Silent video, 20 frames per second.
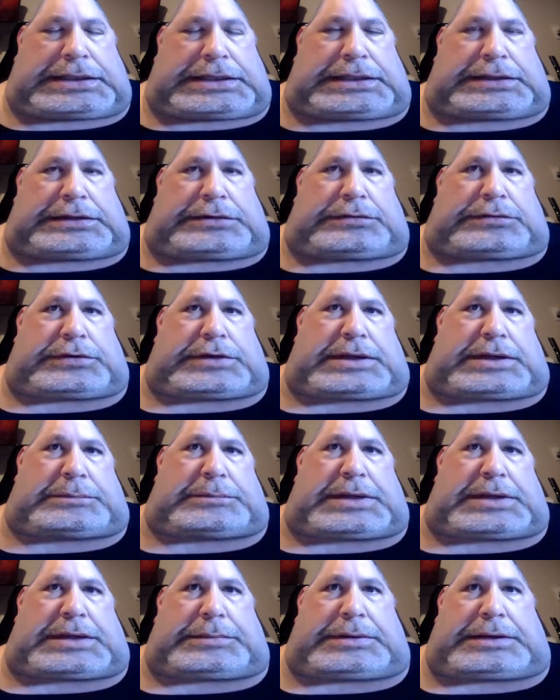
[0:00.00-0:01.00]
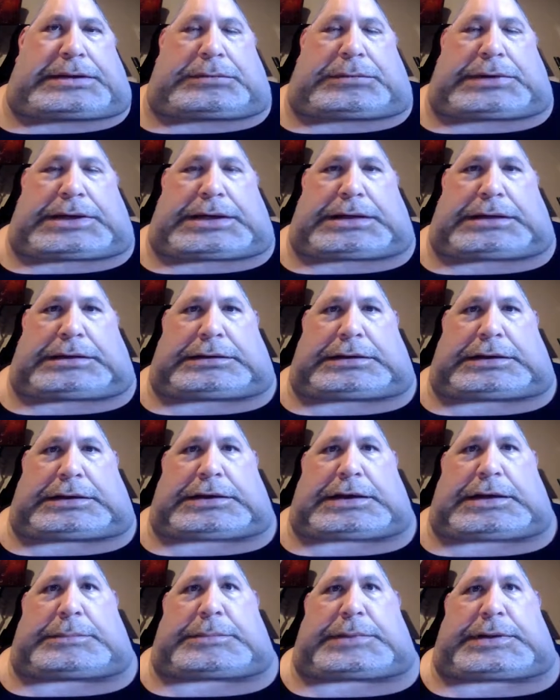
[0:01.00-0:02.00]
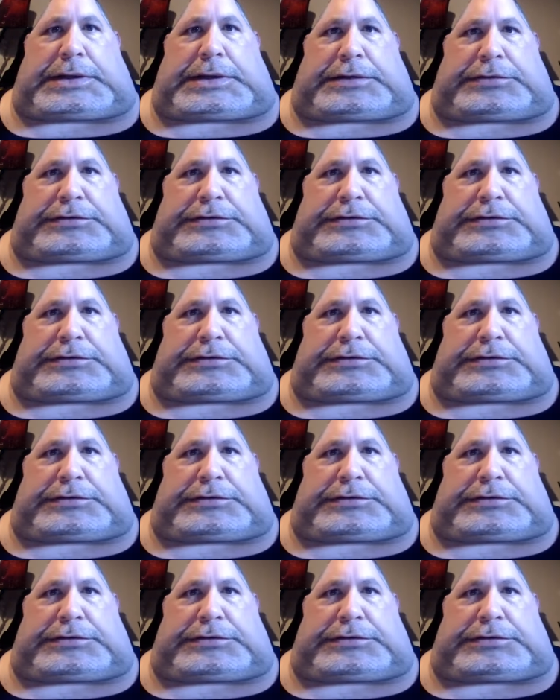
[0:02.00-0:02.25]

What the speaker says: And you think maybe, well, the company